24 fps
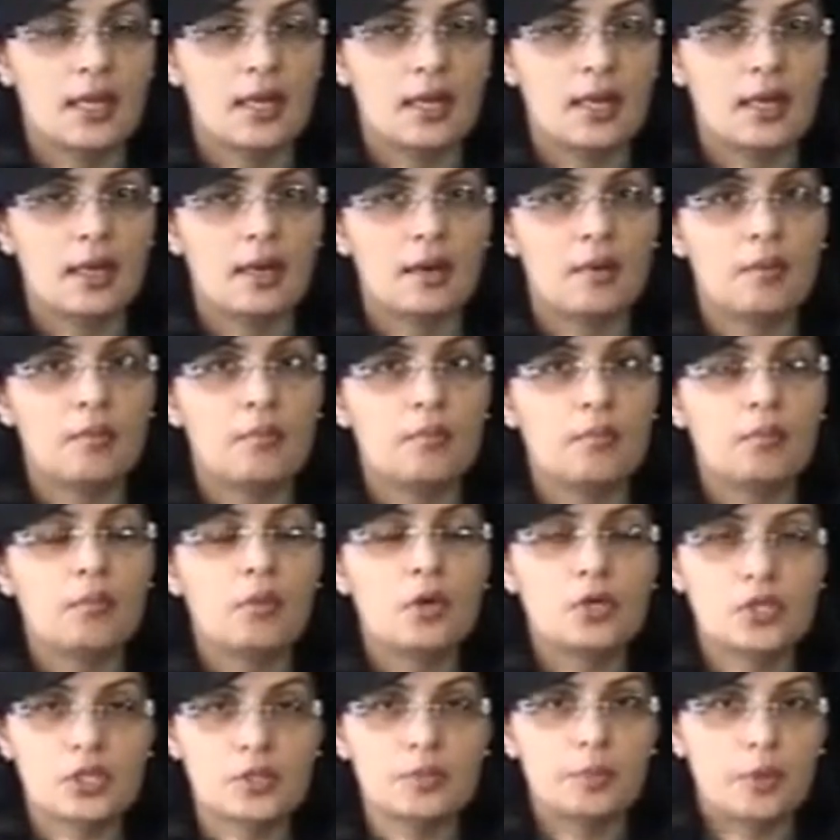Uh,
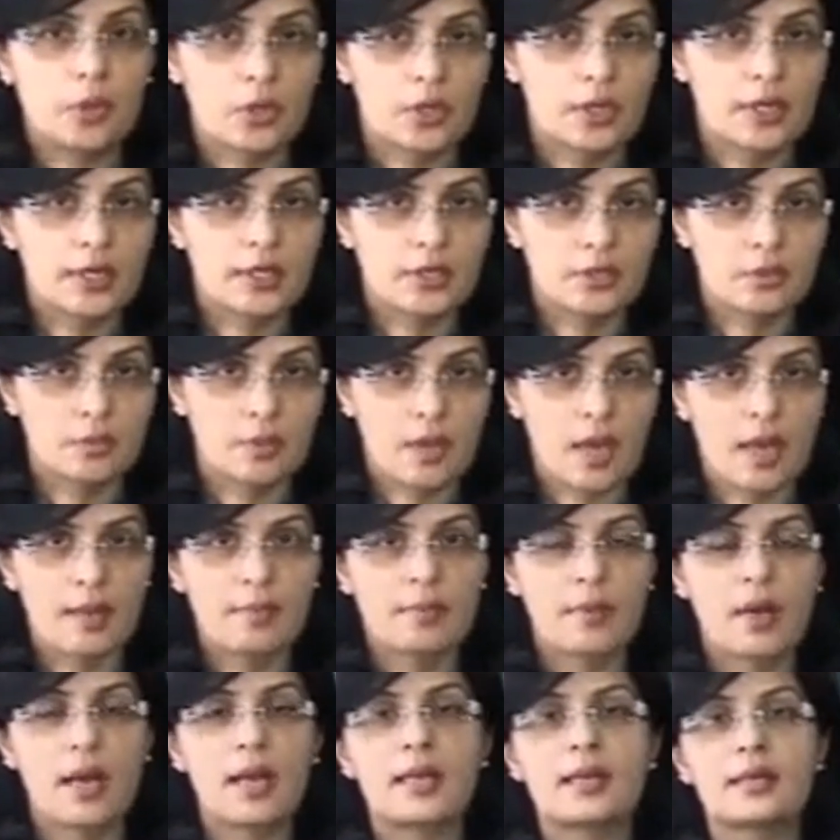most importantly, to my
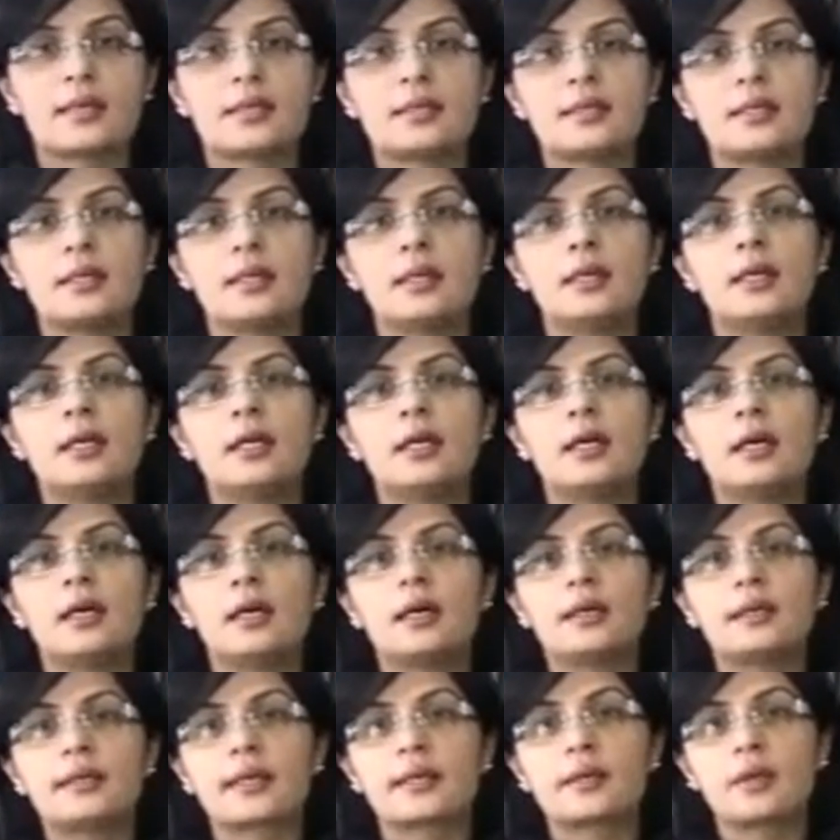mind,
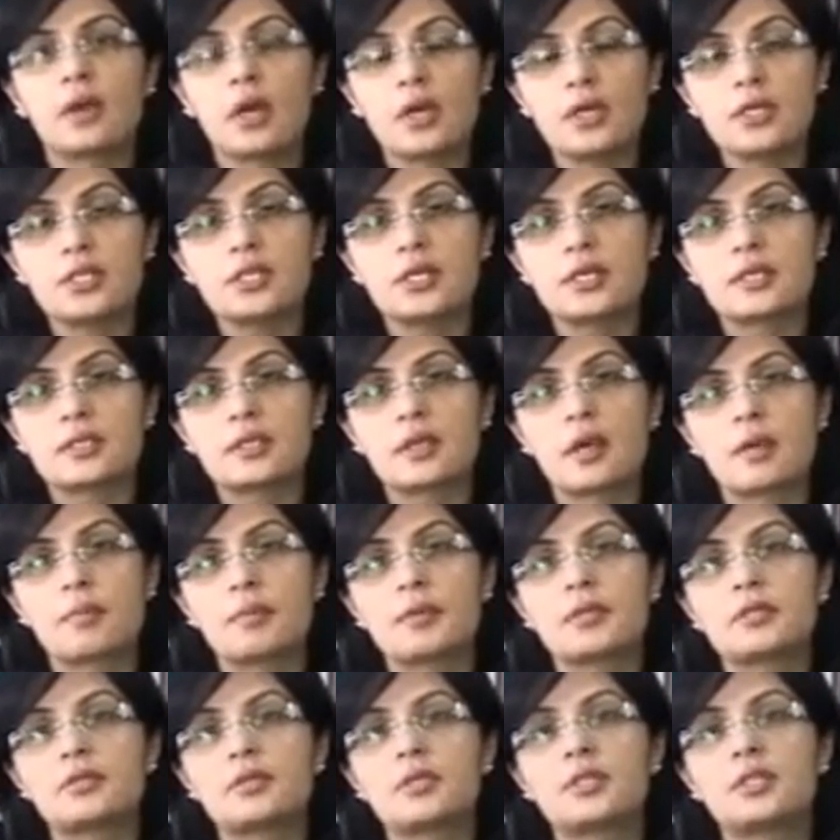uh, technology has not
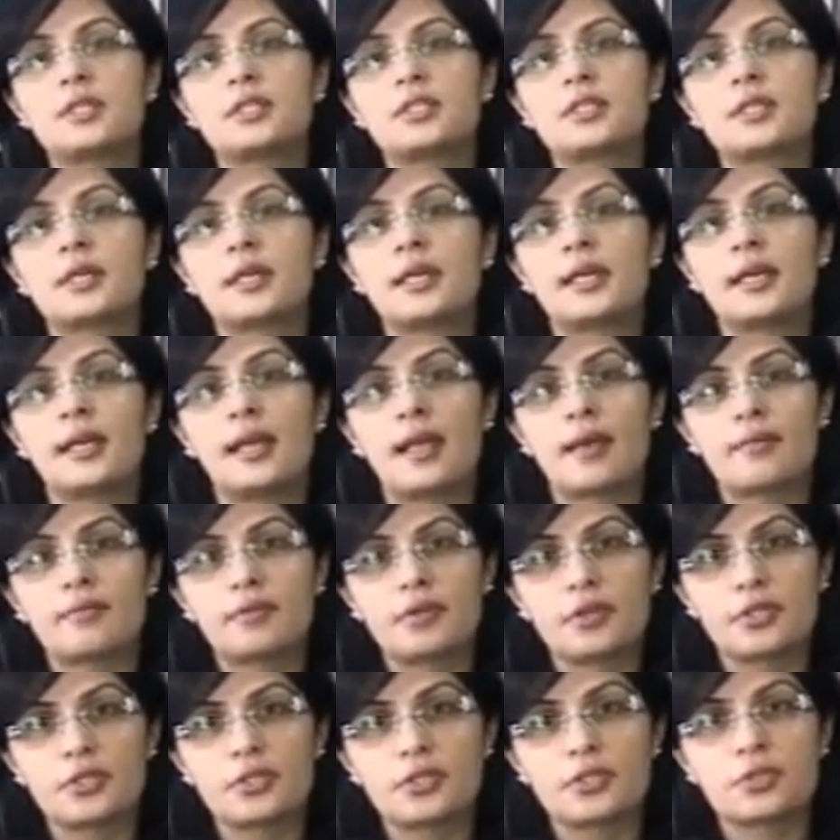been strategically
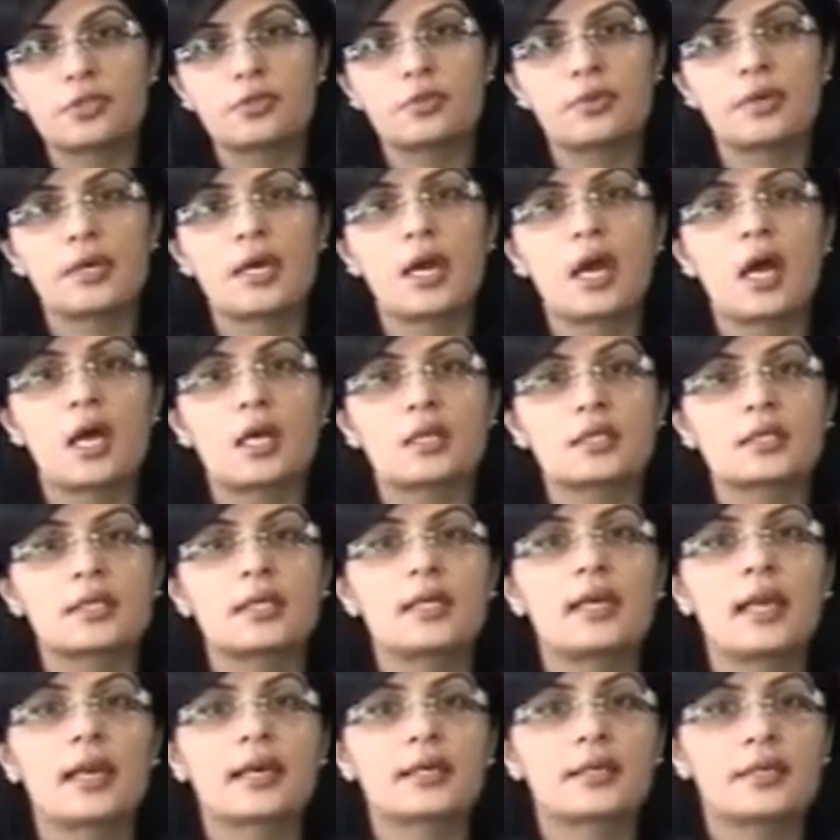leveraged to enhance
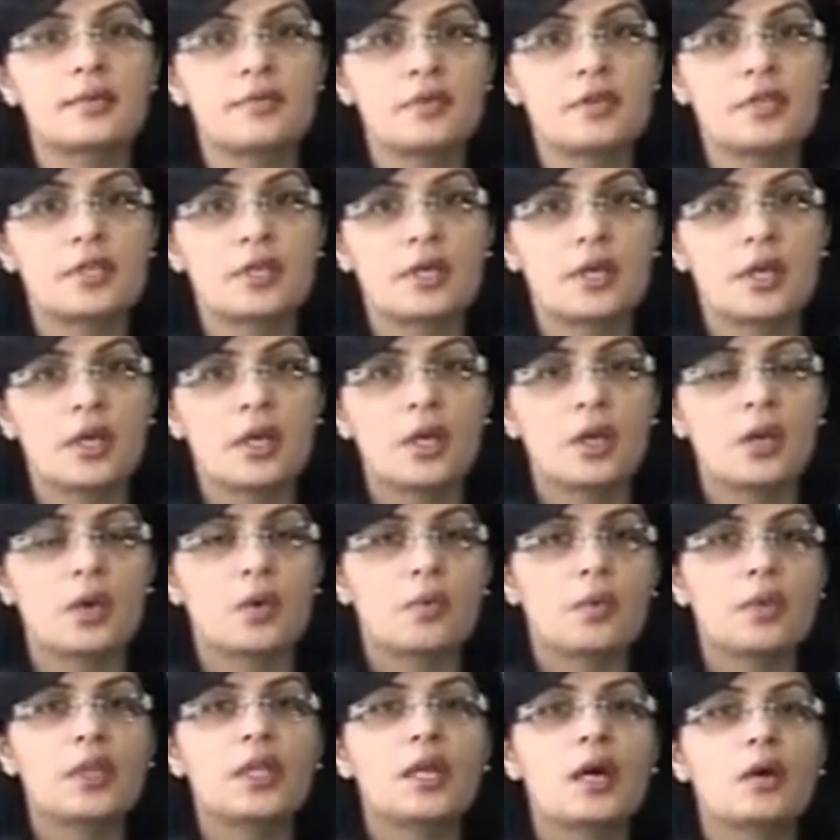connectivity
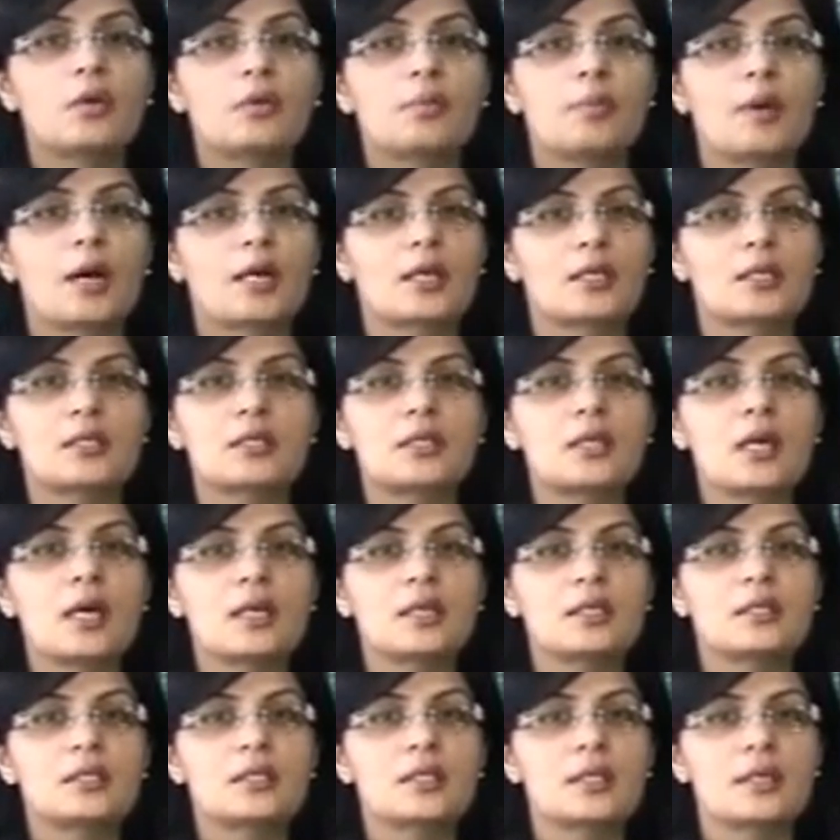without
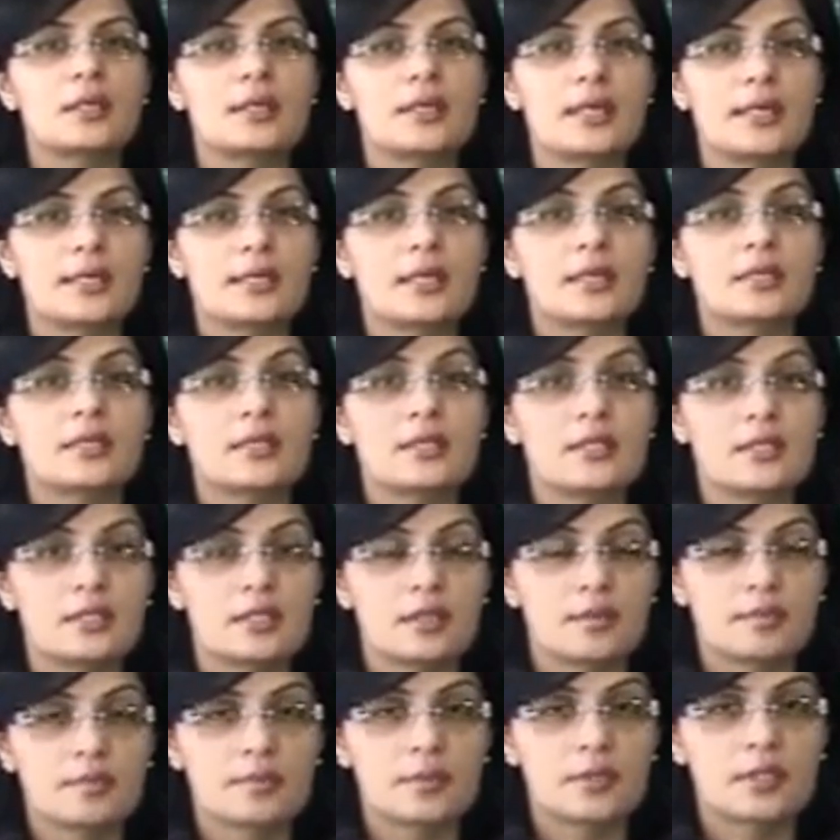Pakistan's data
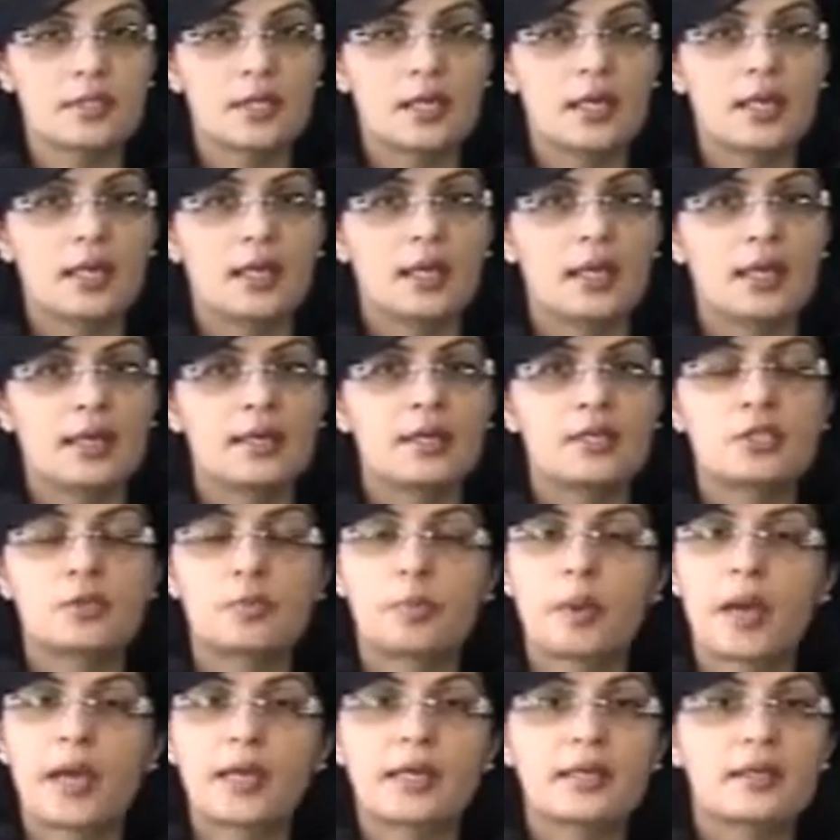systems, uh,
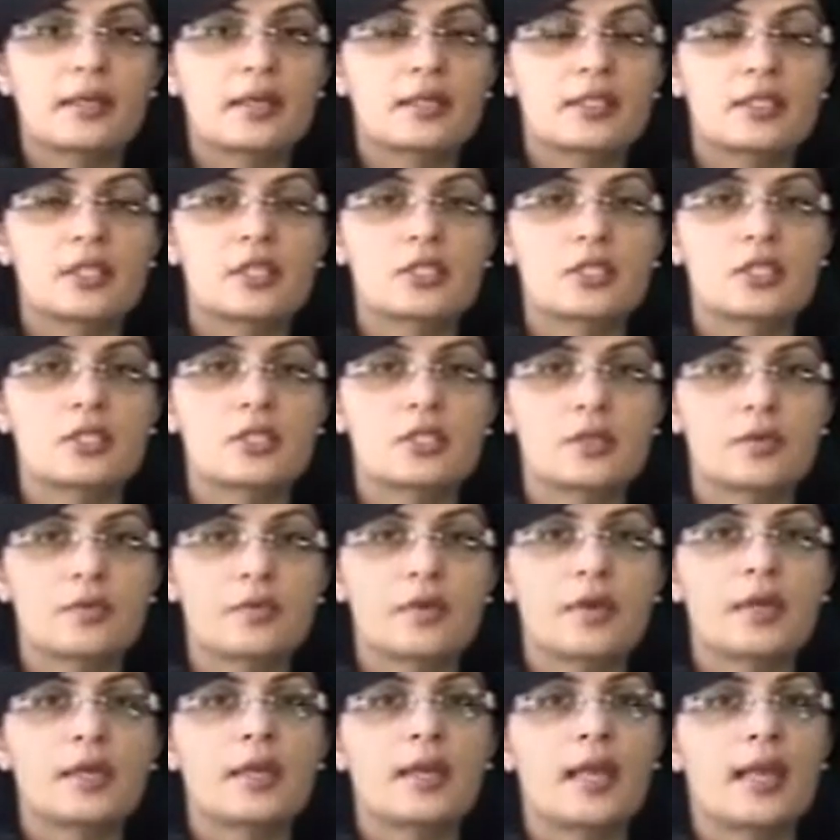despite the existence
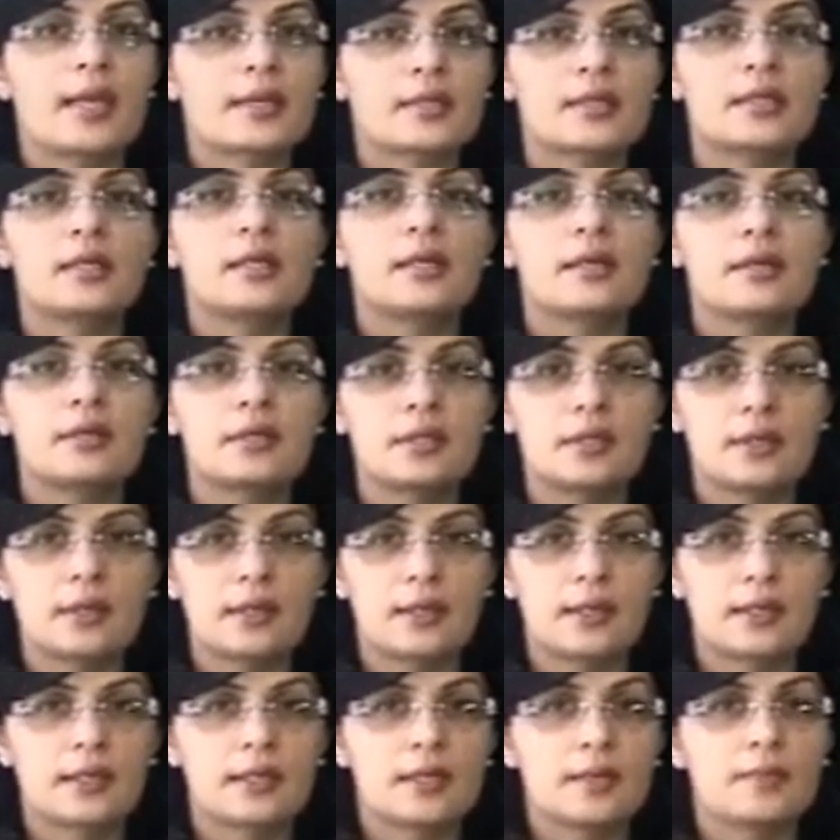of an excellent
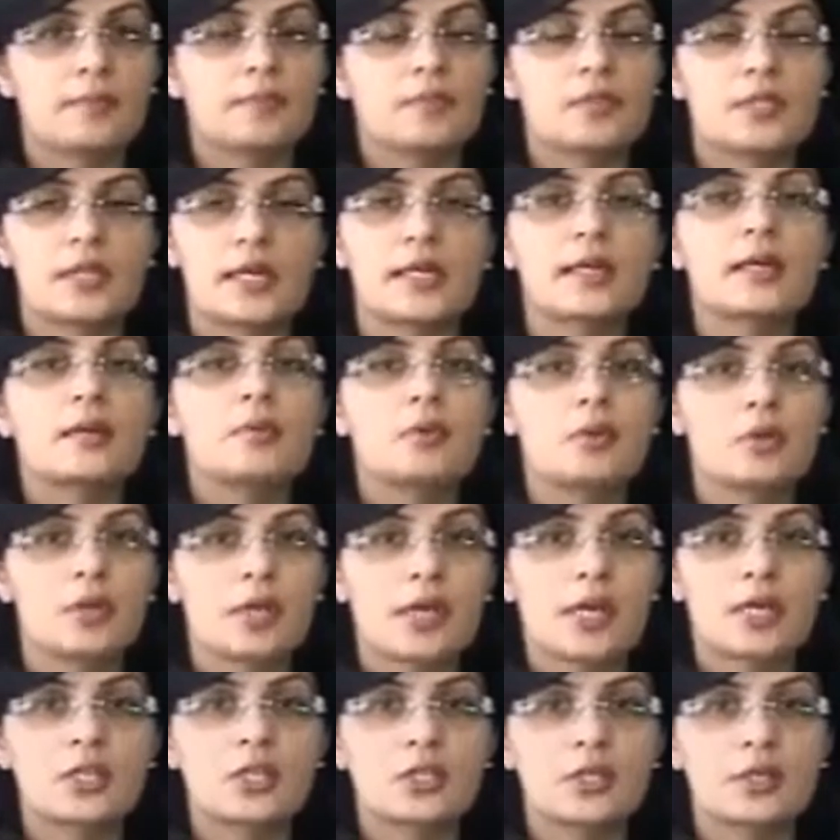uh,
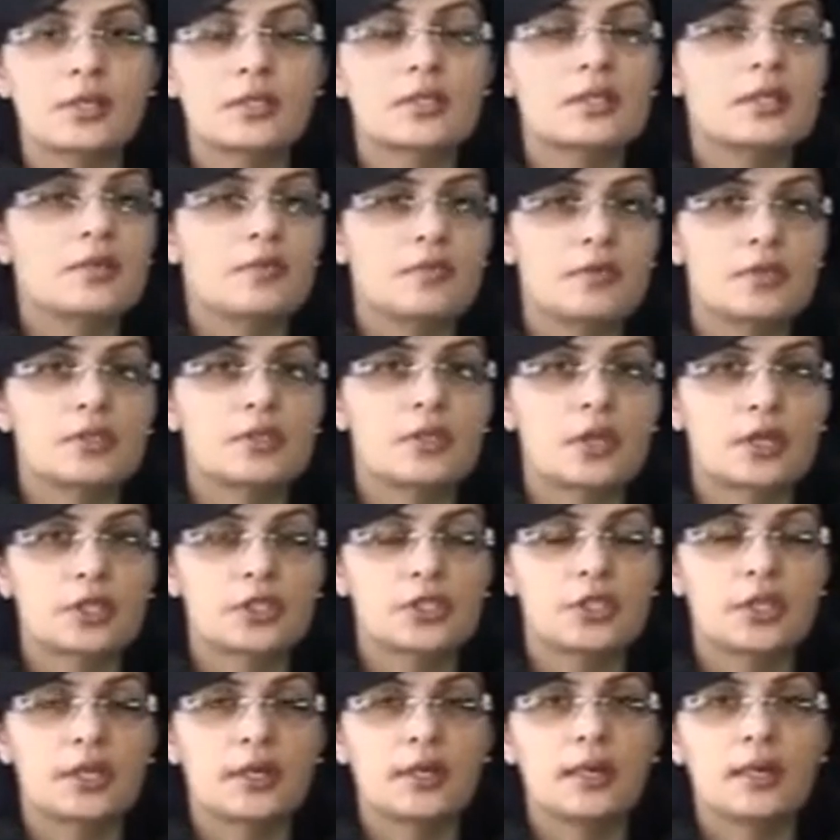telecommunications
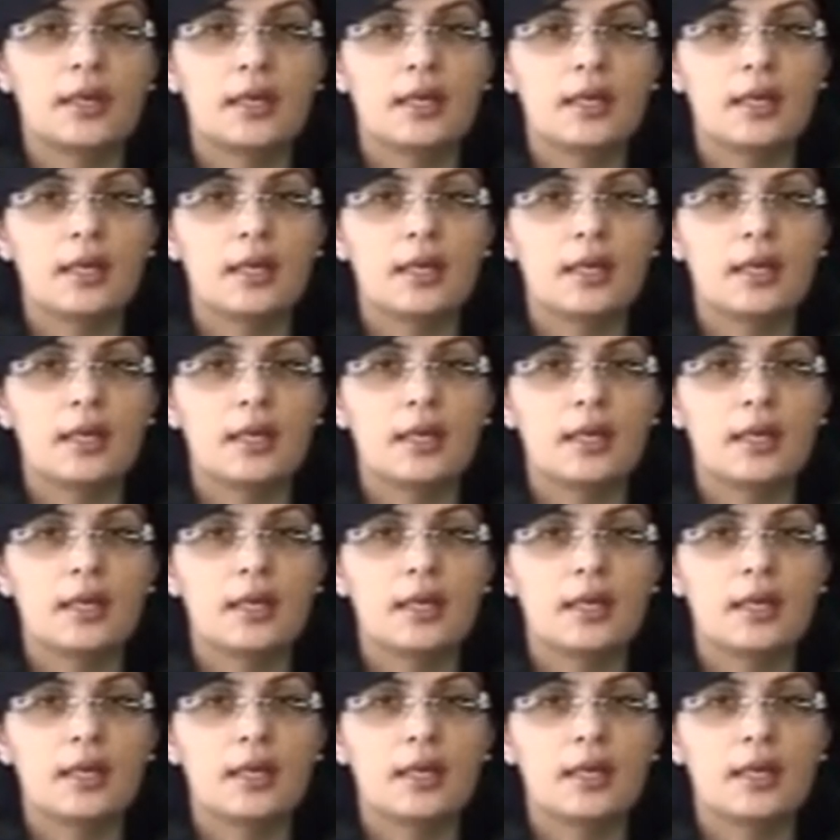infrastructure.